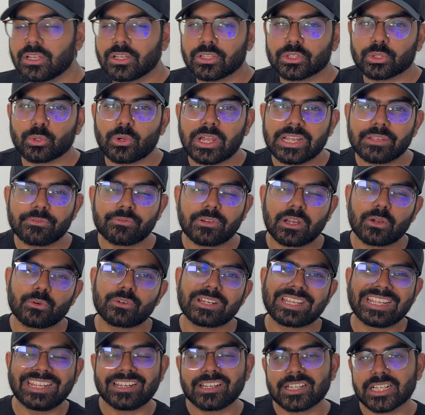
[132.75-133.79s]
Though I
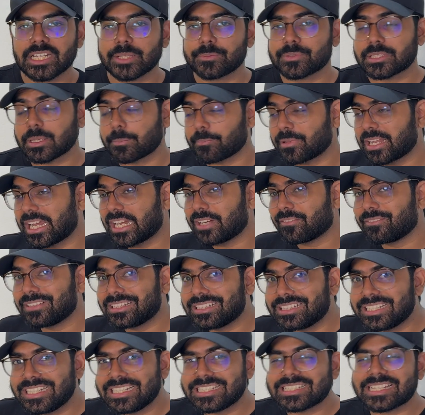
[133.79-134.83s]
found ear tips supplied
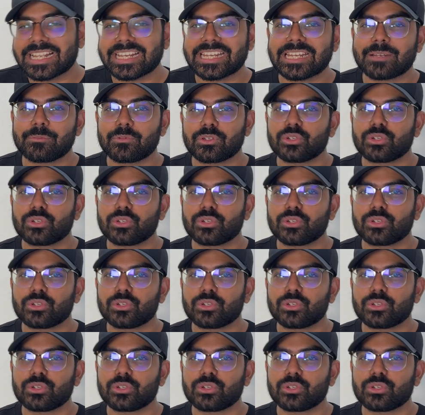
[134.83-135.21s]
with these IEM